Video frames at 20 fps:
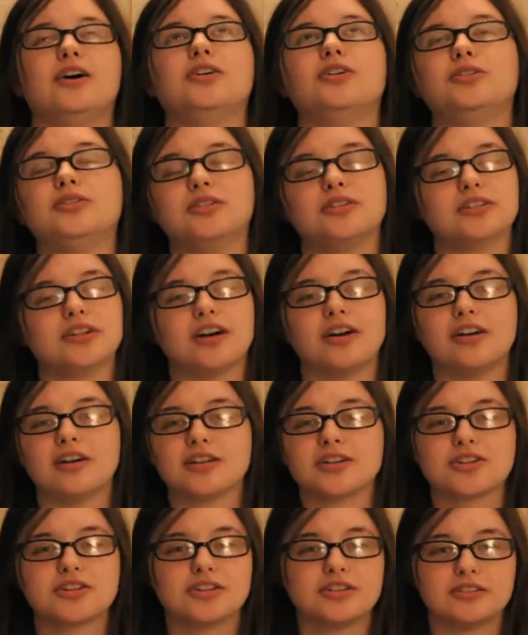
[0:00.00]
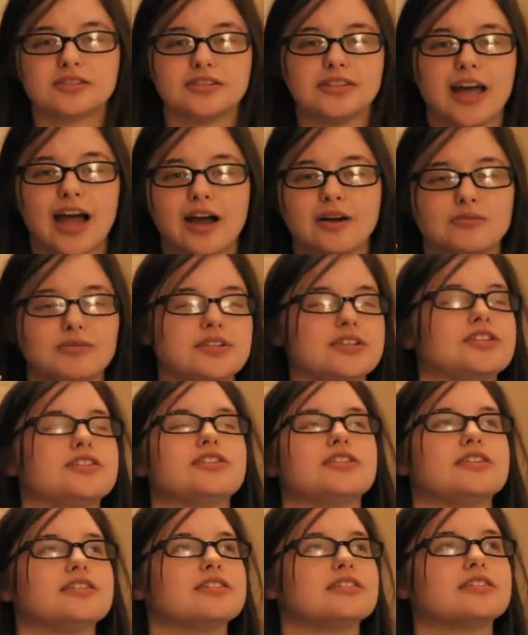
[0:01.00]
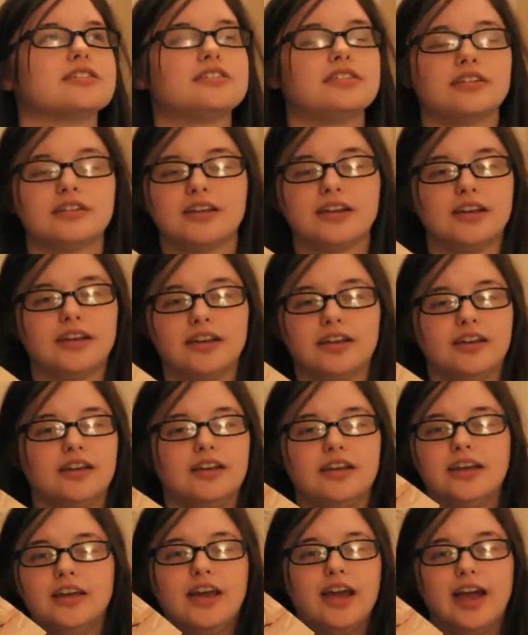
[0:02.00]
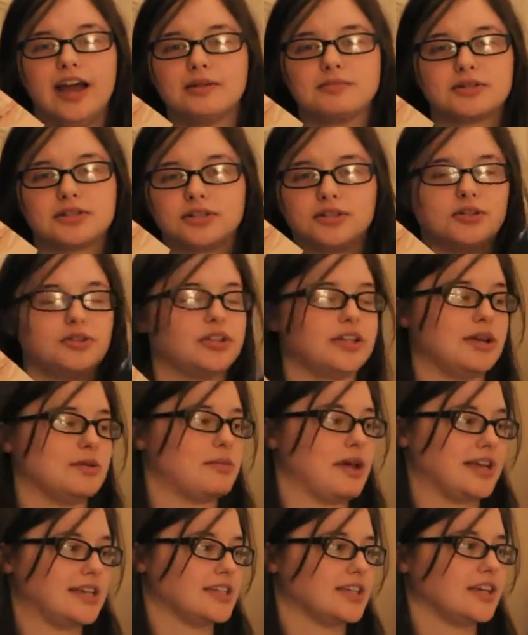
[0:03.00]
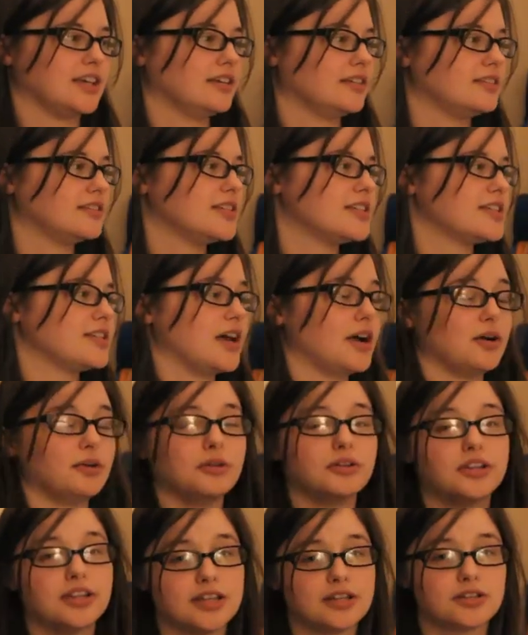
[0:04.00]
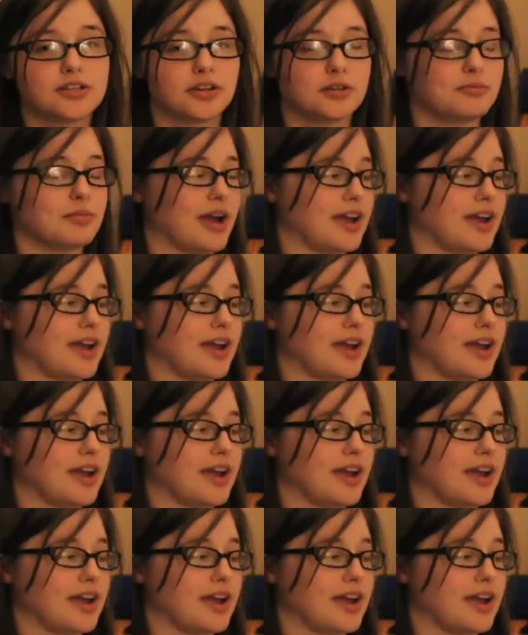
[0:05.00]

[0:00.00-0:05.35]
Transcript: oh gosh, that was just absolutely amazing. So these are